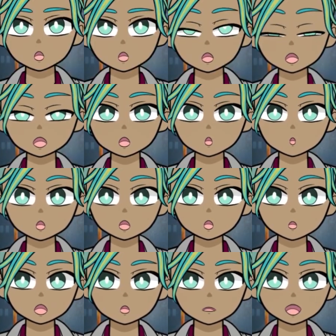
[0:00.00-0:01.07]
So what I'll
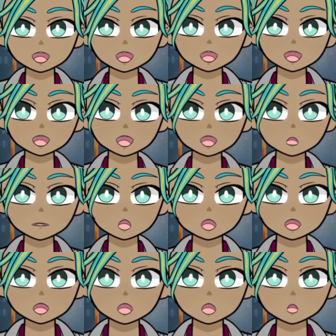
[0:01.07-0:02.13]
be doing today is
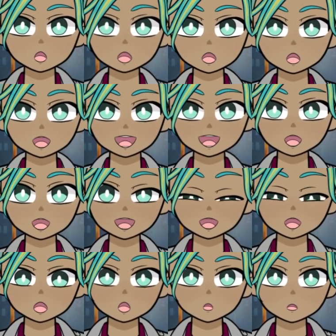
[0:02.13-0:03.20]
splitting the Green Dragon into
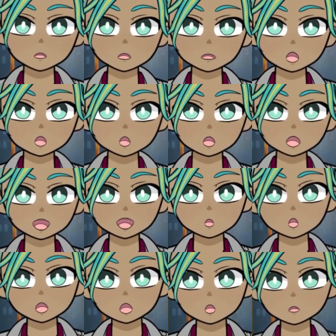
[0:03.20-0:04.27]
2 variants,
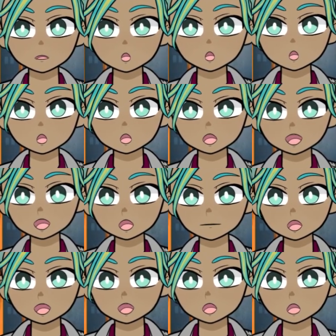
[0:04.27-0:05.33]
with new lore and
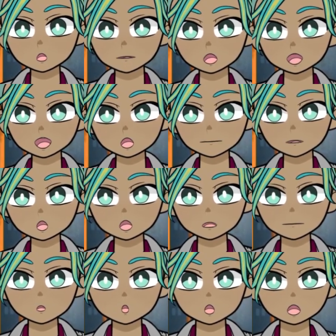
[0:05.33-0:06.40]
making new stat blocks
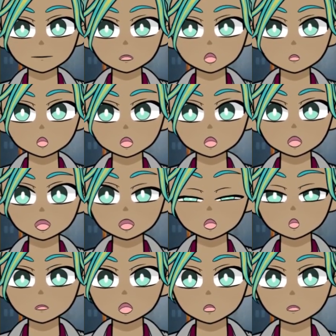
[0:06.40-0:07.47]
for one of them that
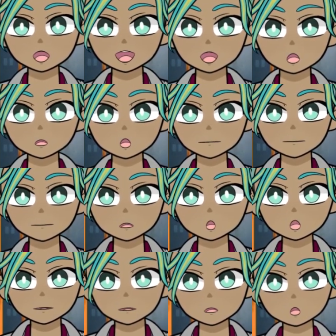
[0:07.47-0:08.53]
you'll be able to download
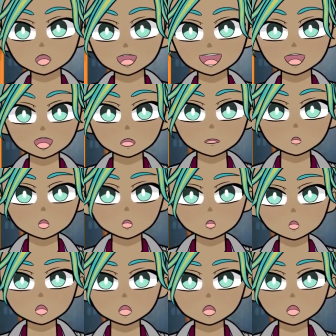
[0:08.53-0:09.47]
for free as usual.